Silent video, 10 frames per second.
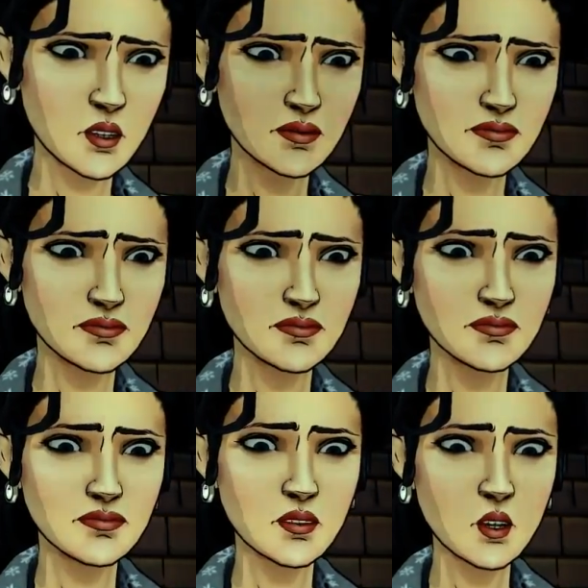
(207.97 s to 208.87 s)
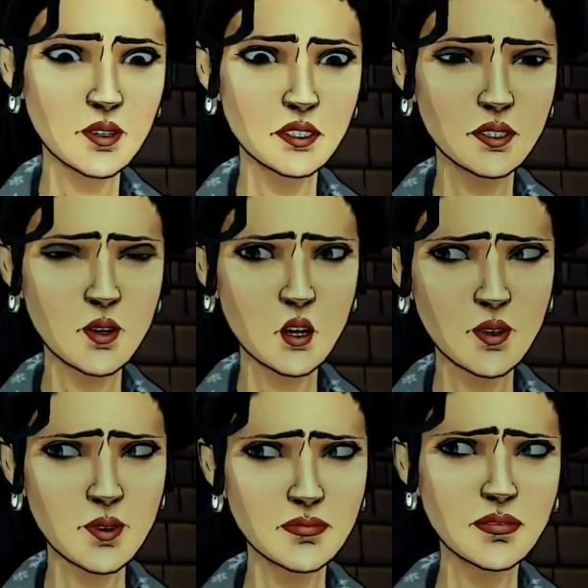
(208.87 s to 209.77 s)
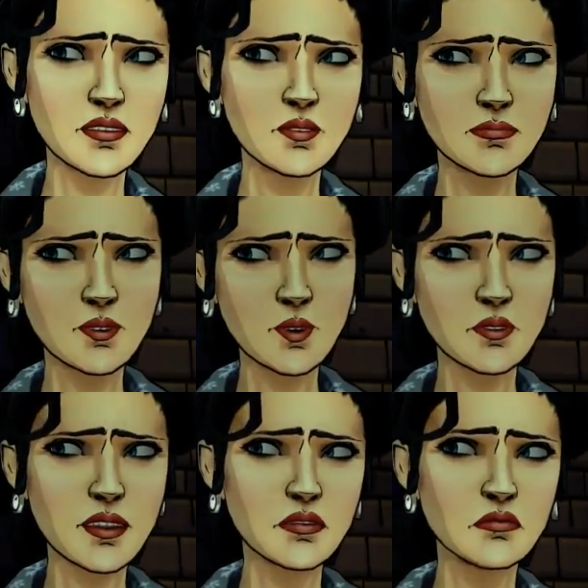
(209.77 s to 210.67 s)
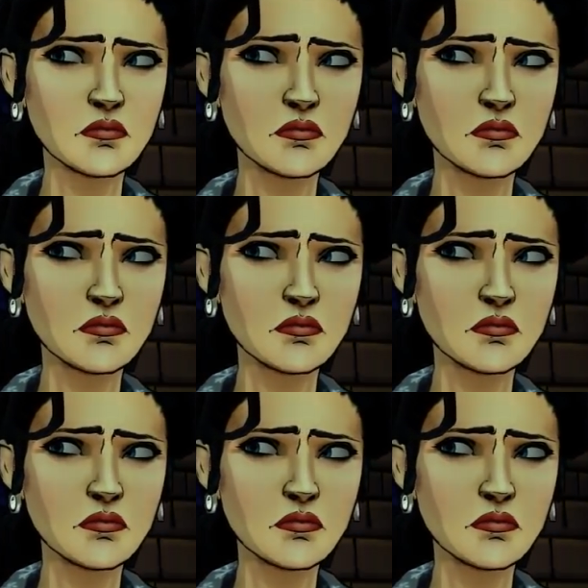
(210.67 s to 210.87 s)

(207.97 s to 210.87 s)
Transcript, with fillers: Sorry. How do you know what perfume I wear?